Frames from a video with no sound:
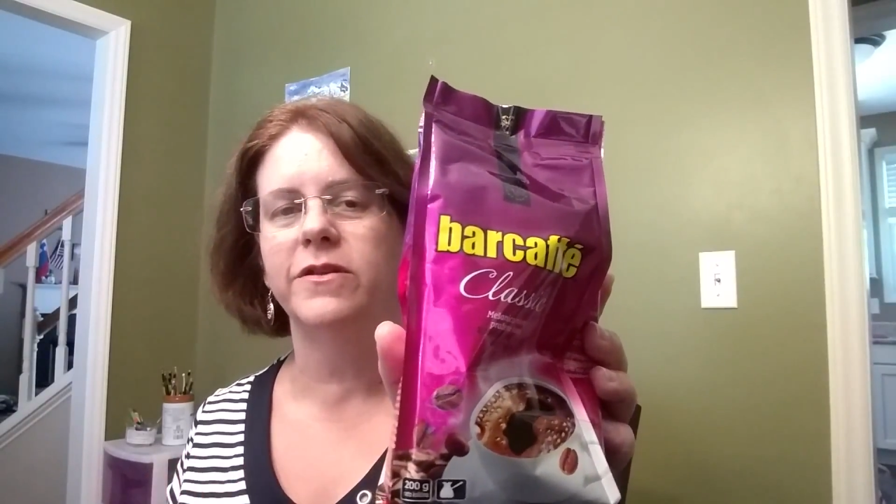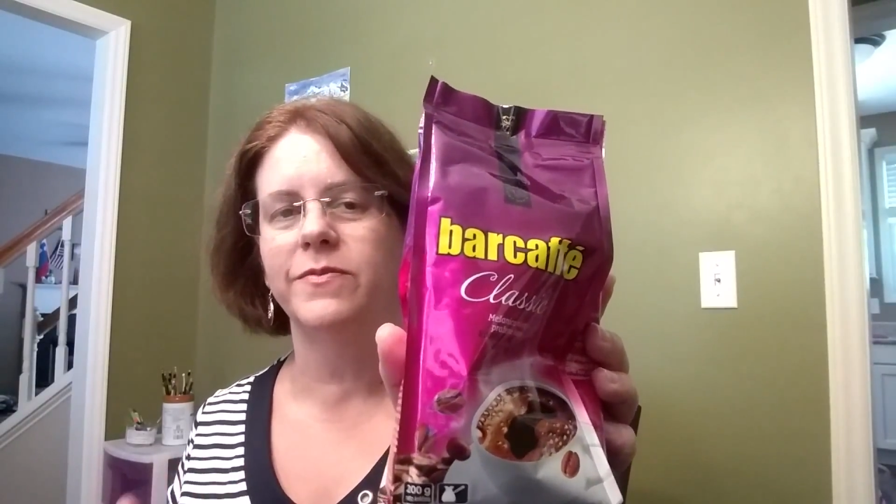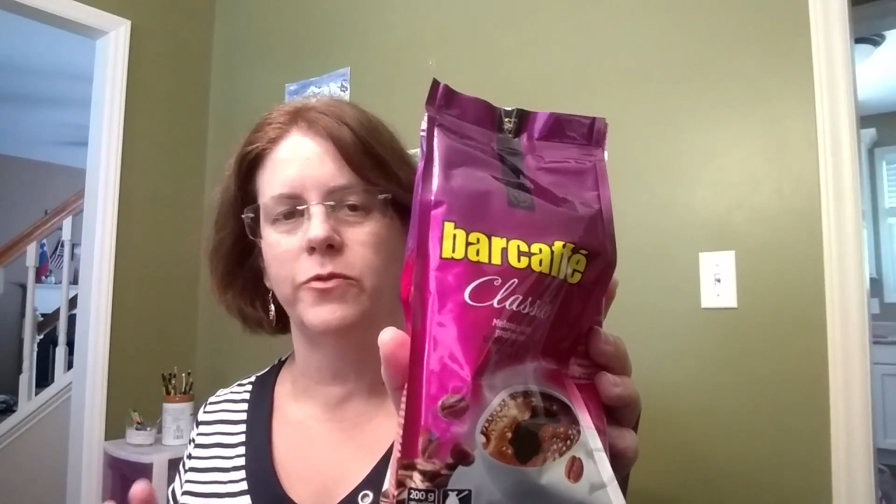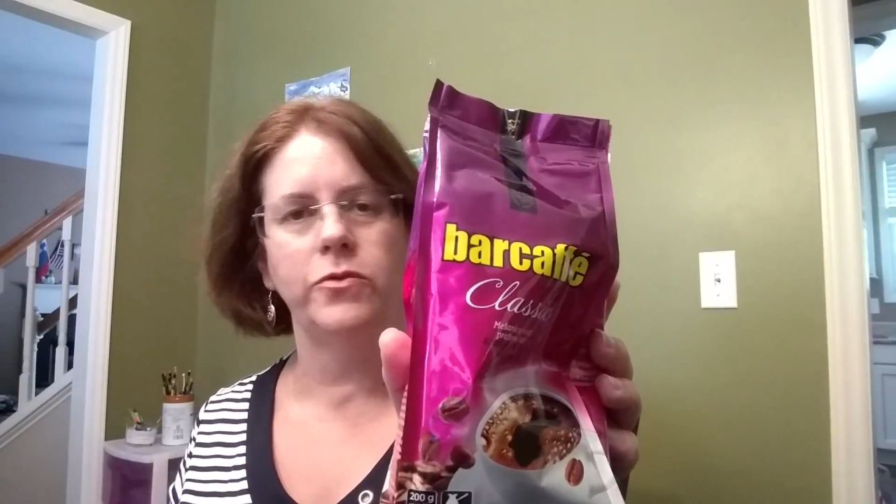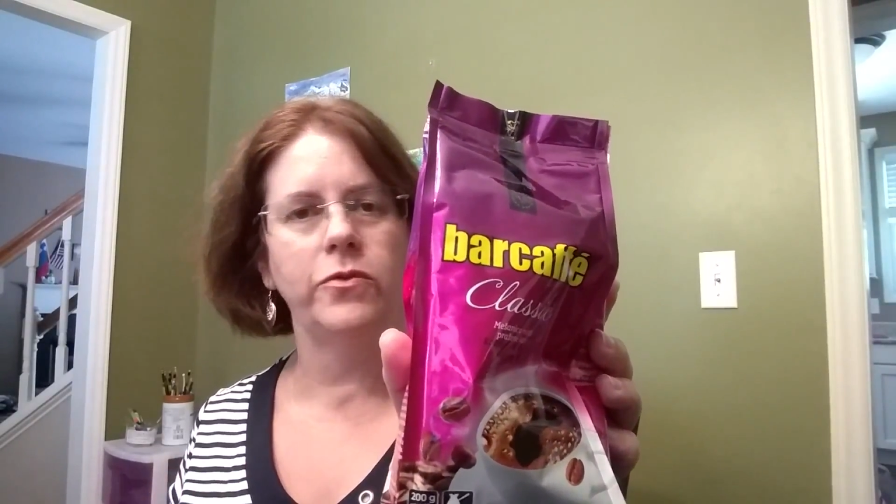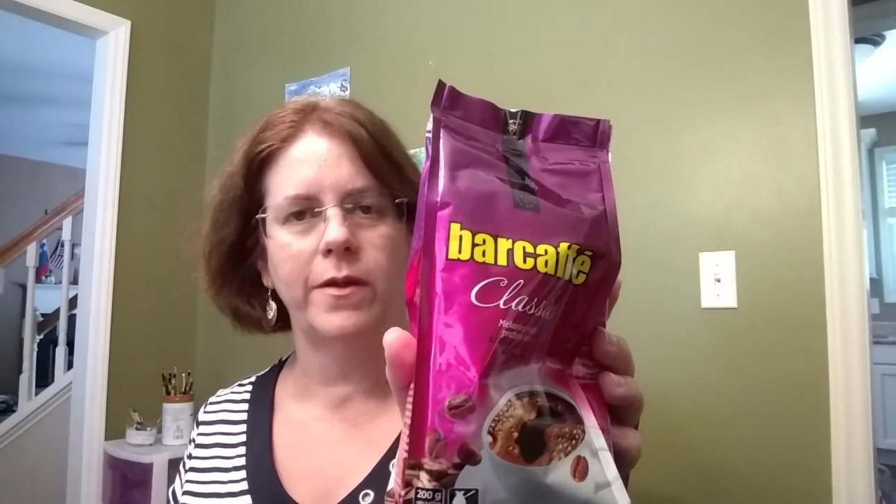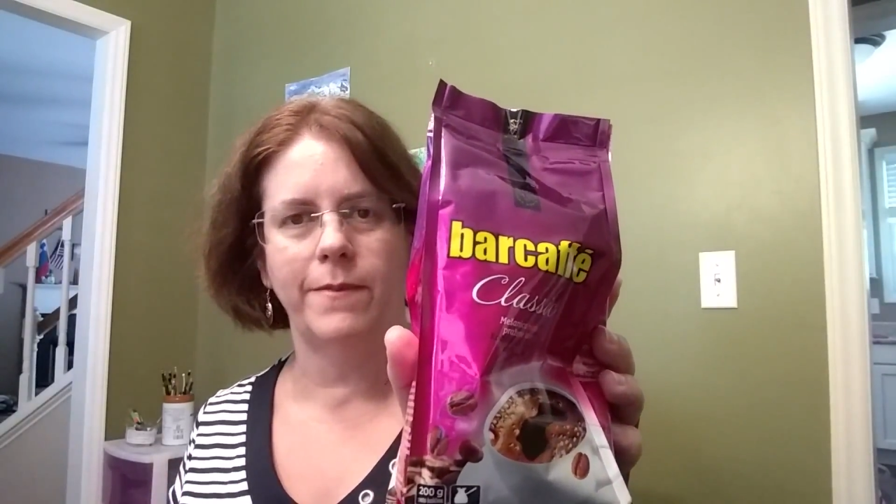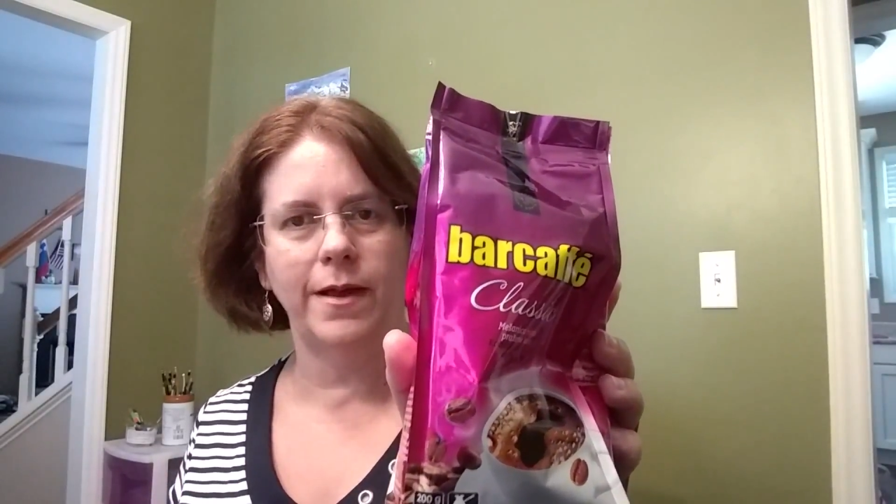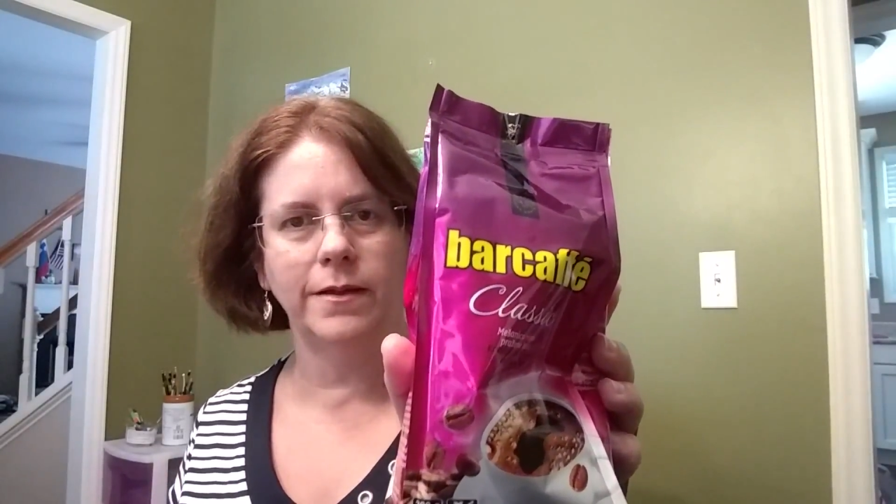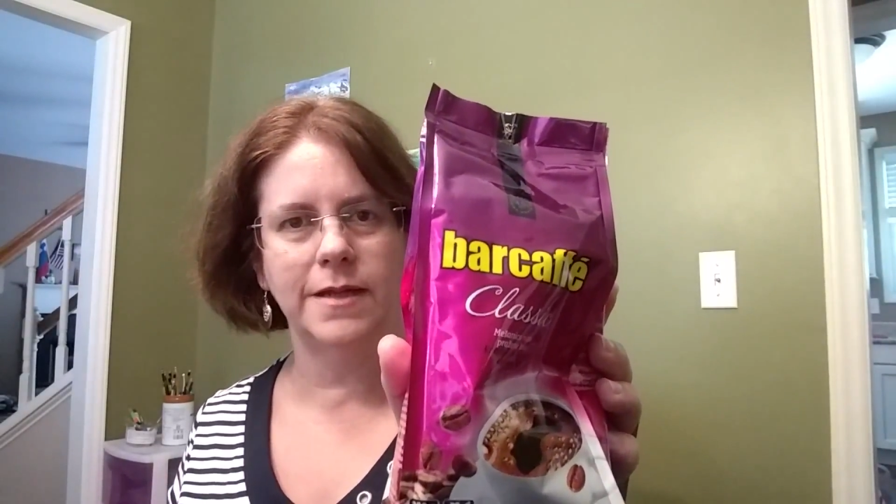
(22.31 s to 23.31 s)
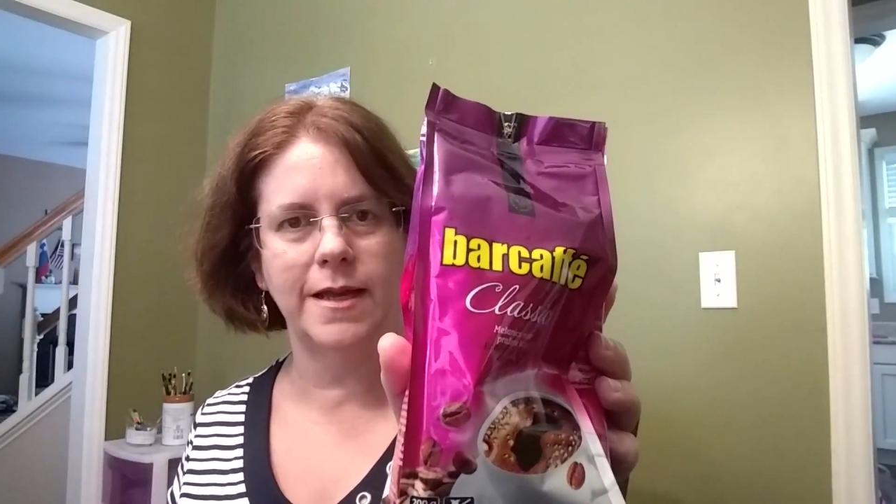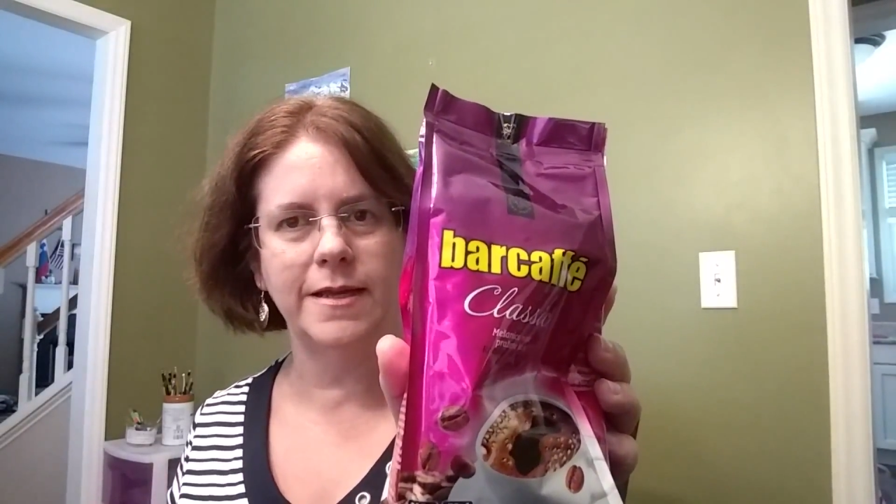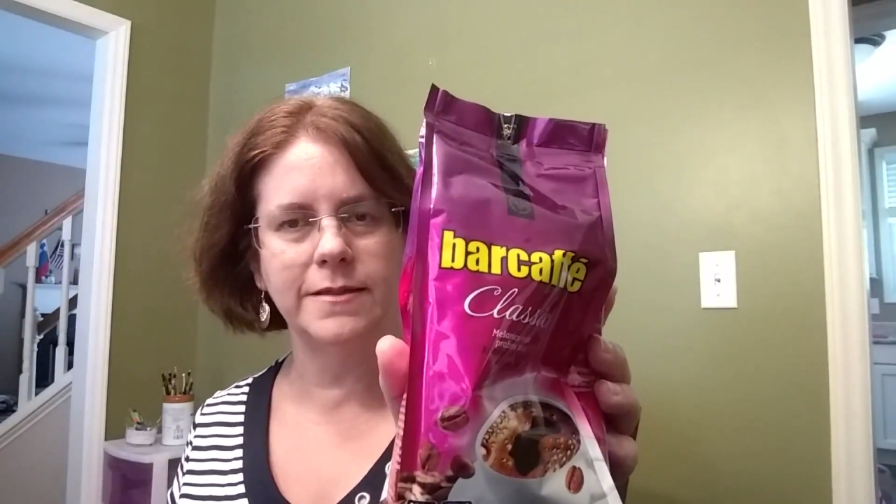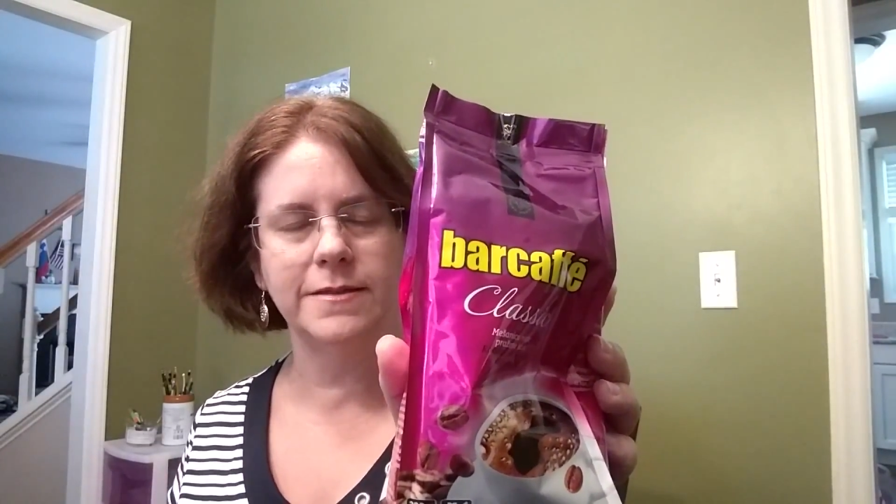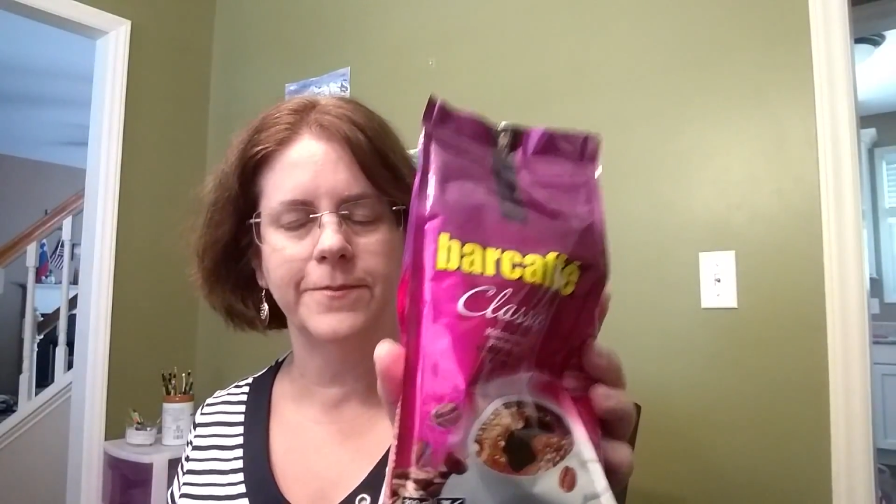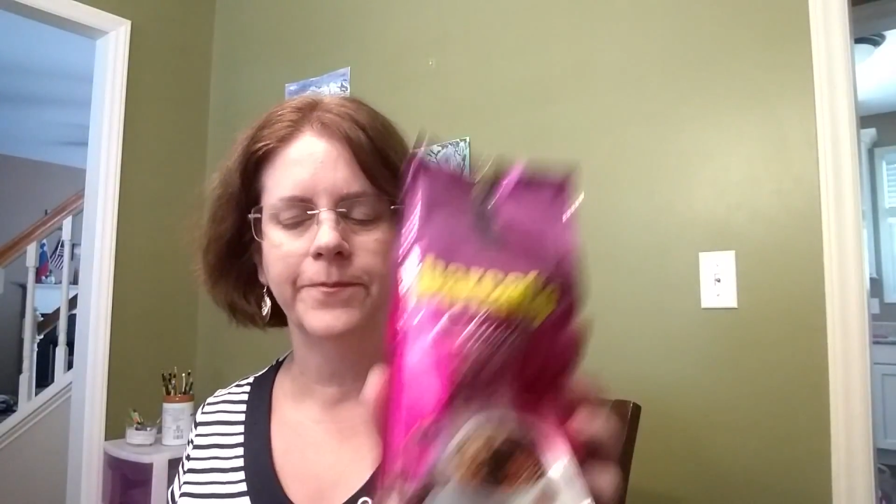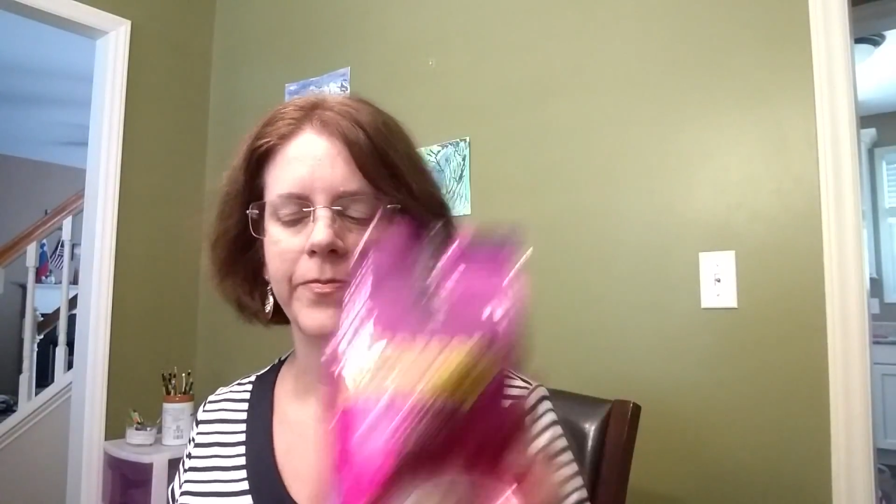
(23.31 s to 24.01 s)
smooth and mild taste.